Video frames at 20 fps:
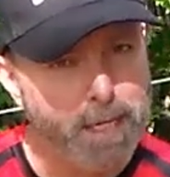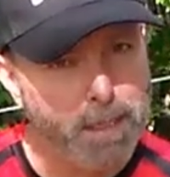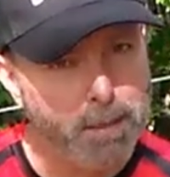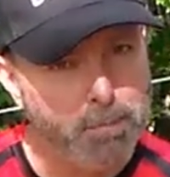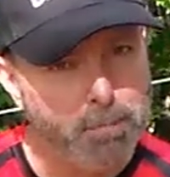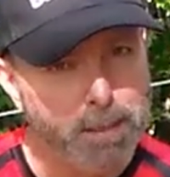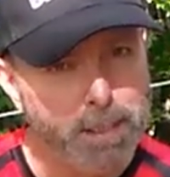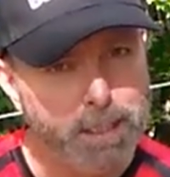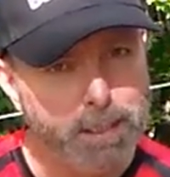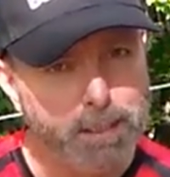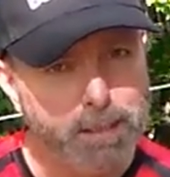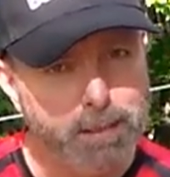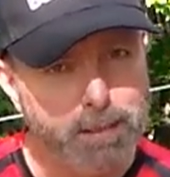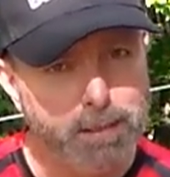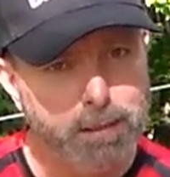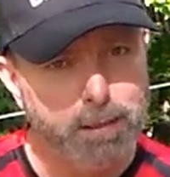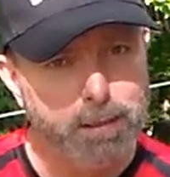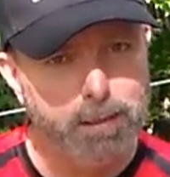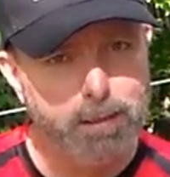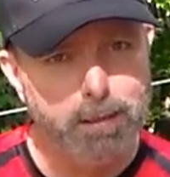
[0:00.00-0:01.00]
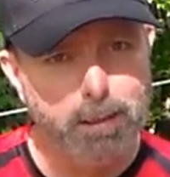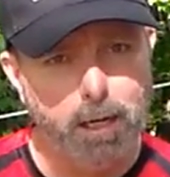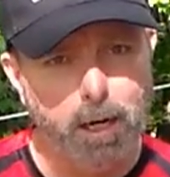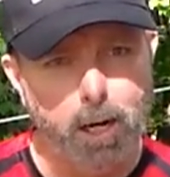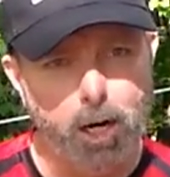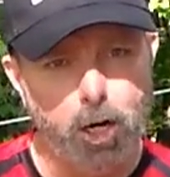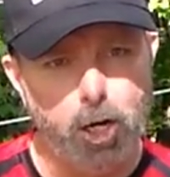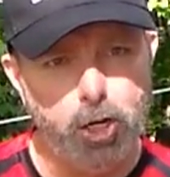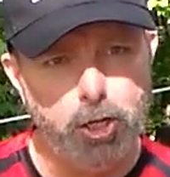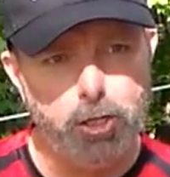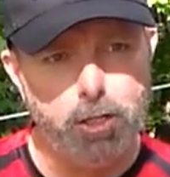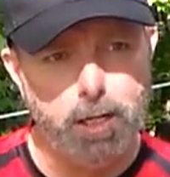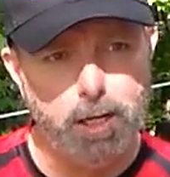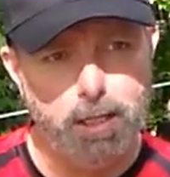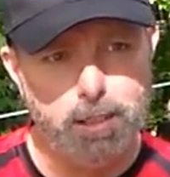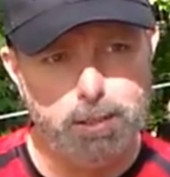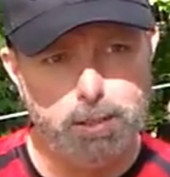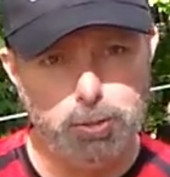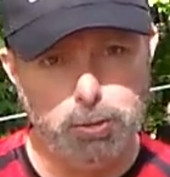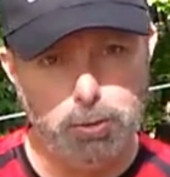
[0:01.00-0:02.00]
not being hard
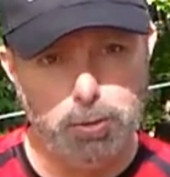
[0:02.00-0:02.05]
on the